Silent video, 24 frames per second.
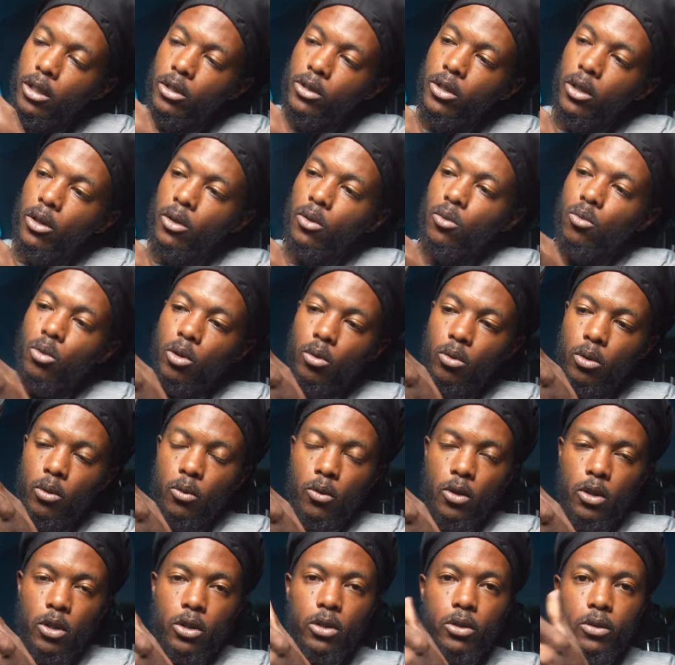So what we
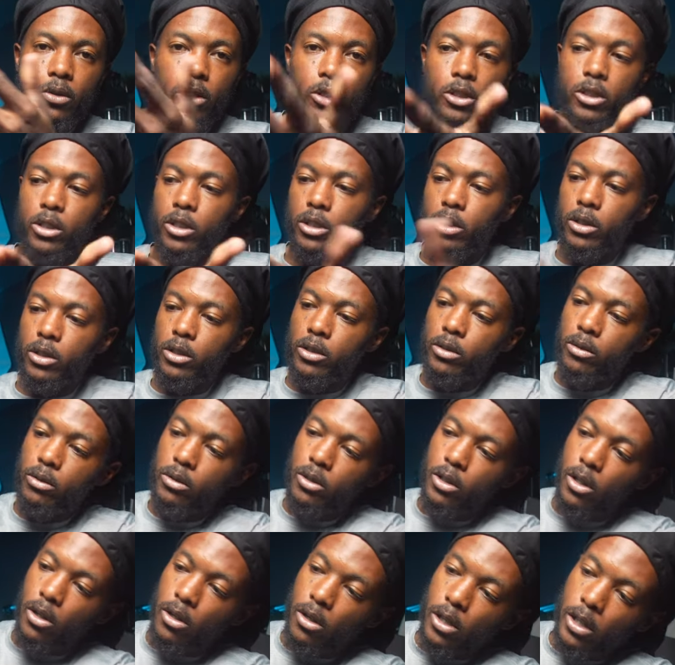wanna do is just
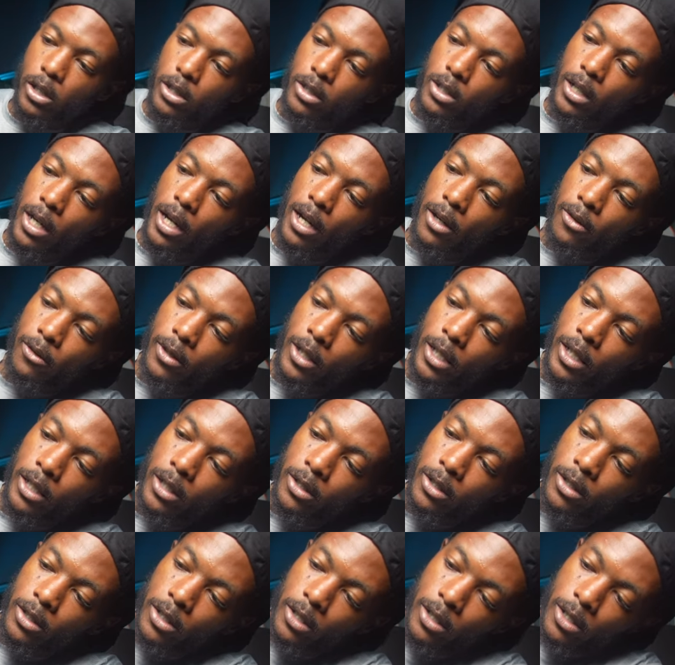turn it
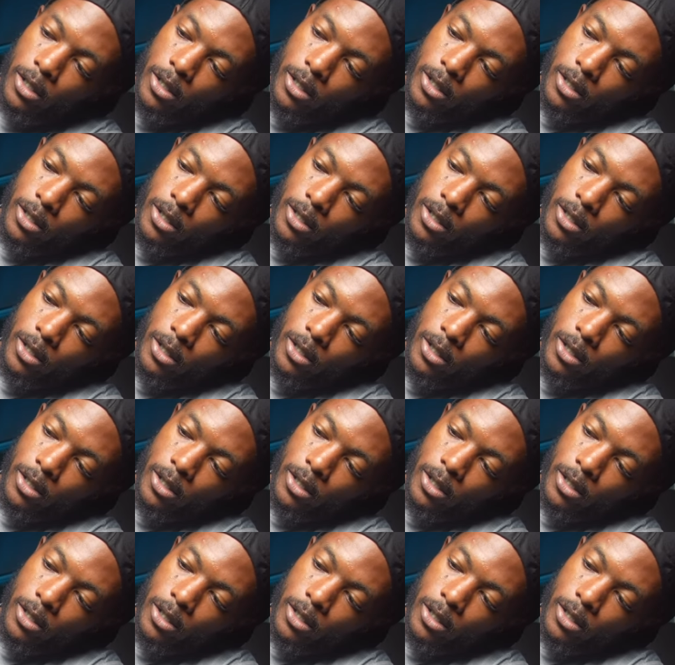sideways,